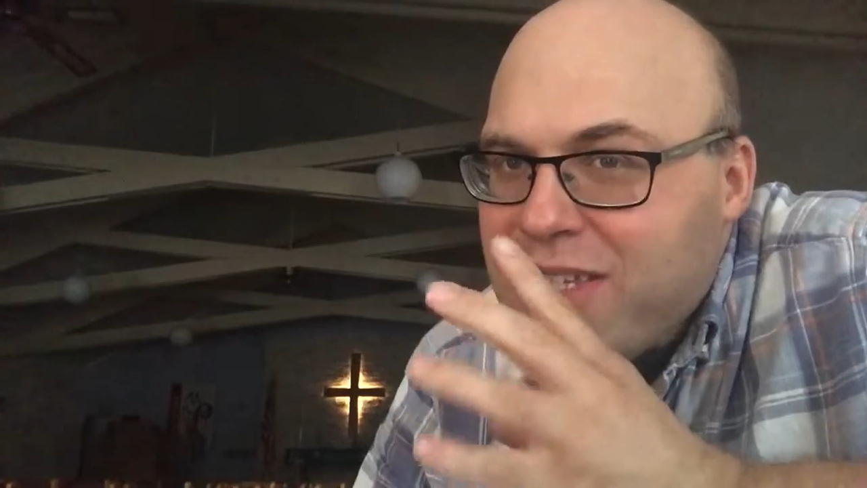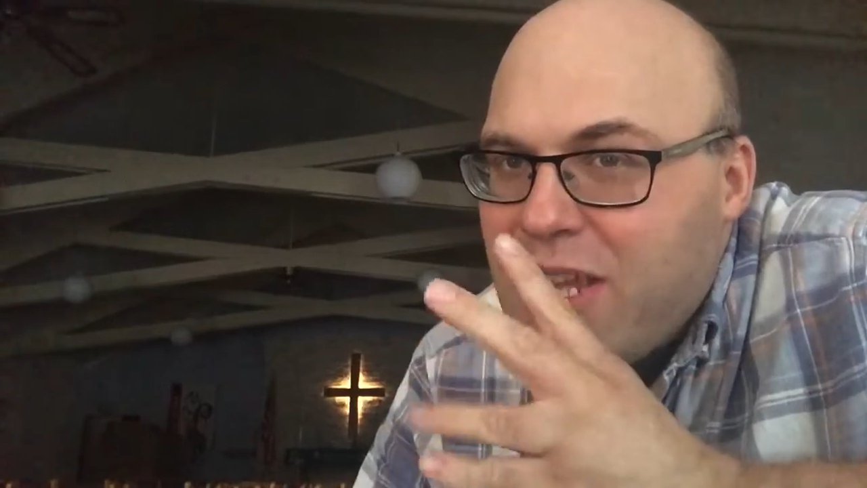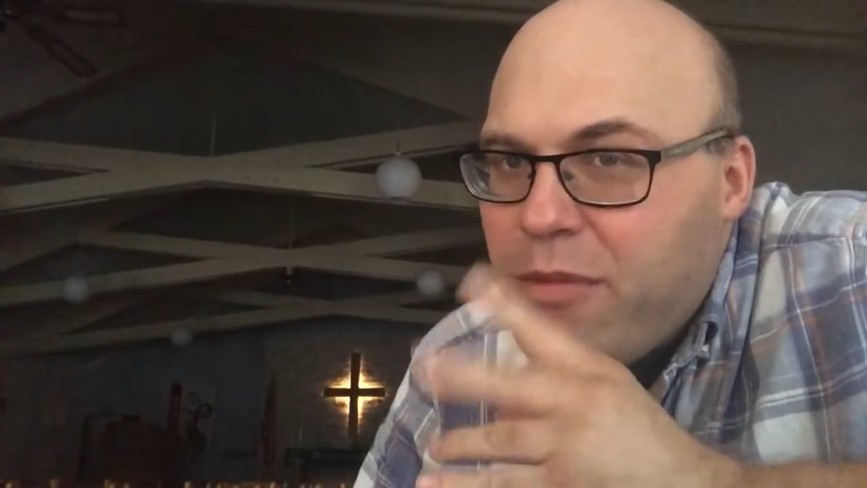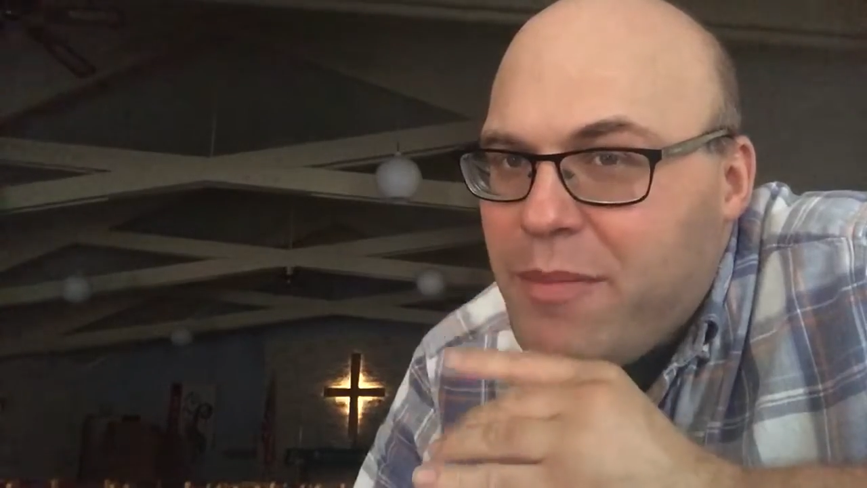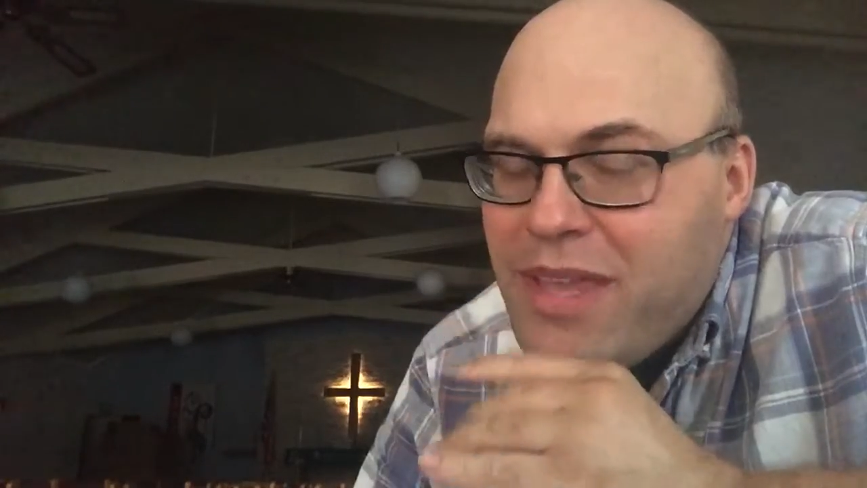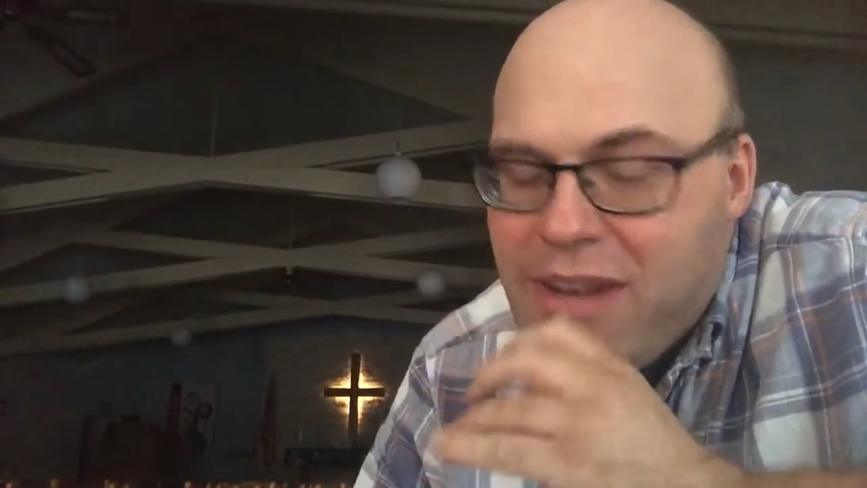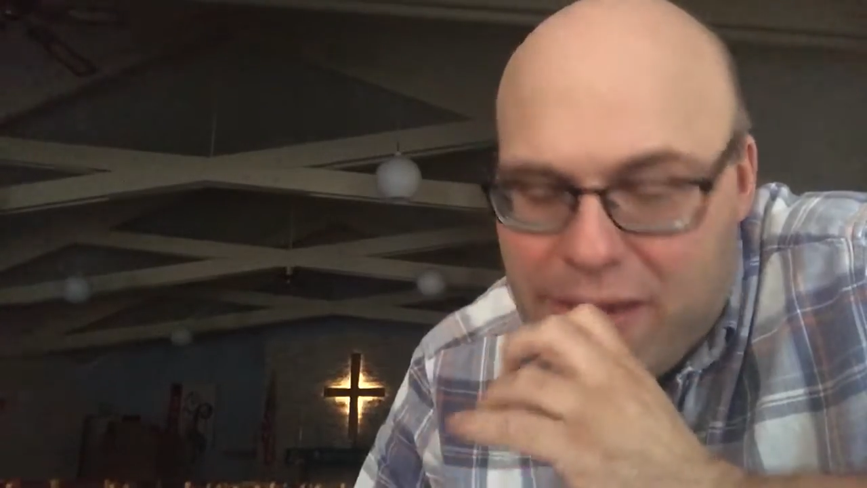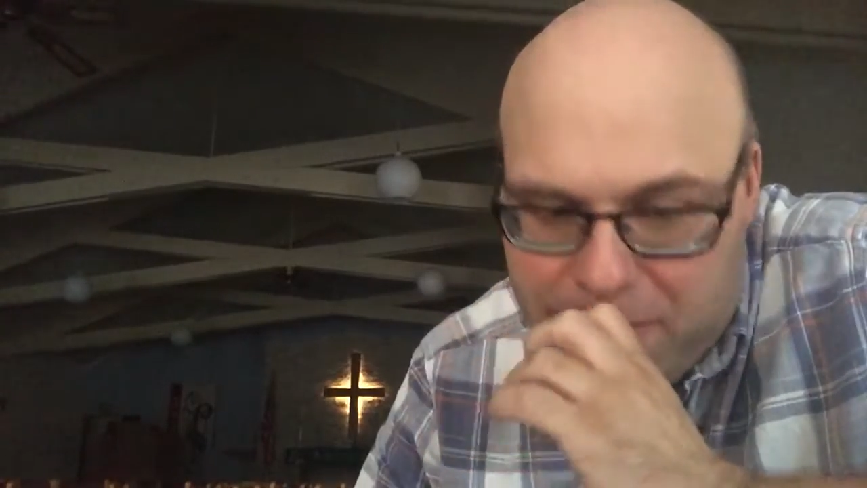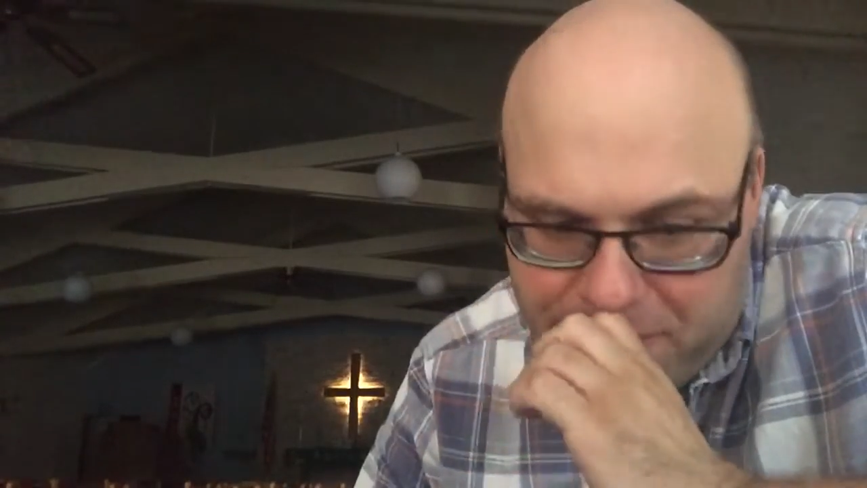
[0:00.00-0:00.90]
a double meaning.